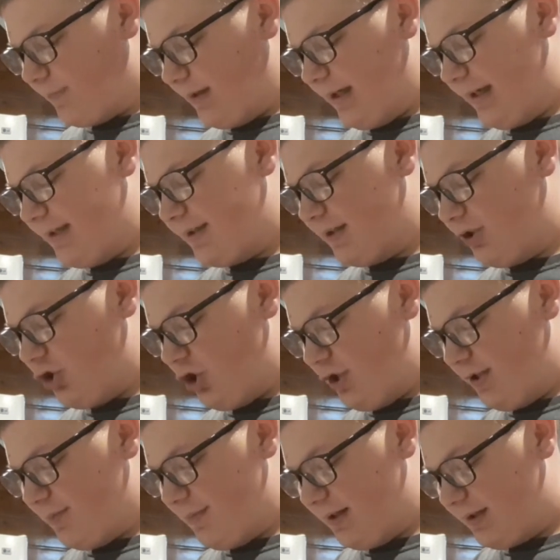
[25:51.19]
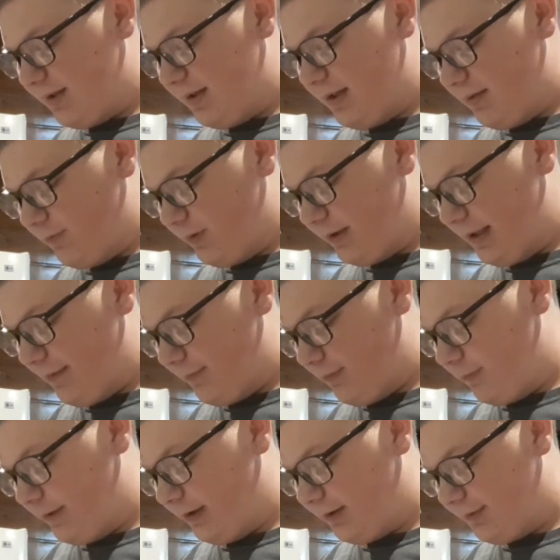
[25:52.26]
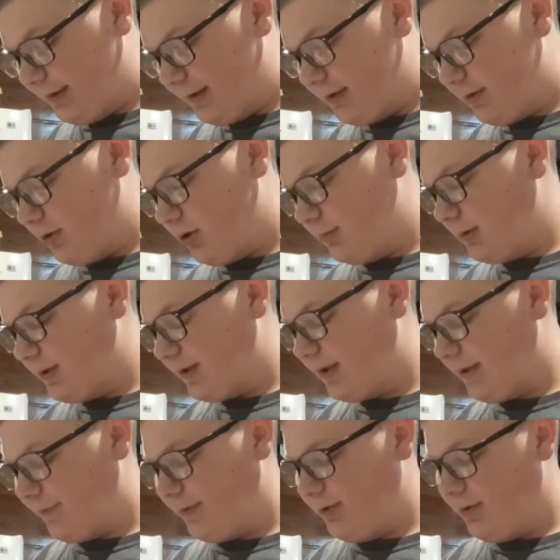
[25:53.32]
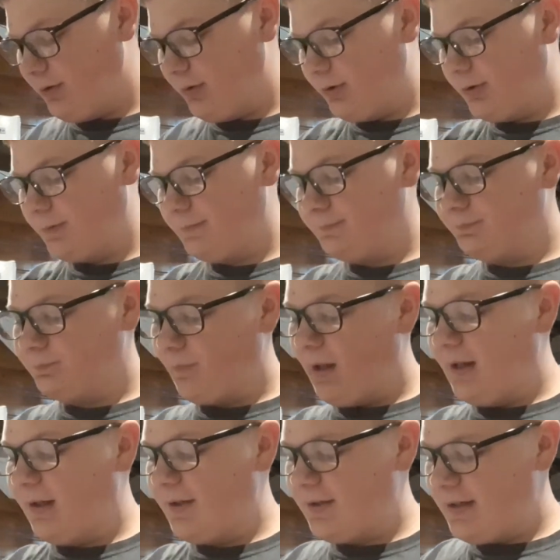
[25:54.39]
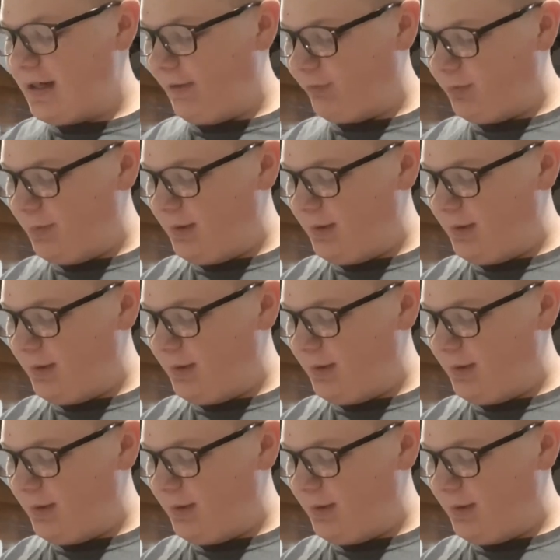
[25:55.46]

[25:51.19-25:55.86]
has the cheese mixed in with like almost every noodle. It doesn't have to be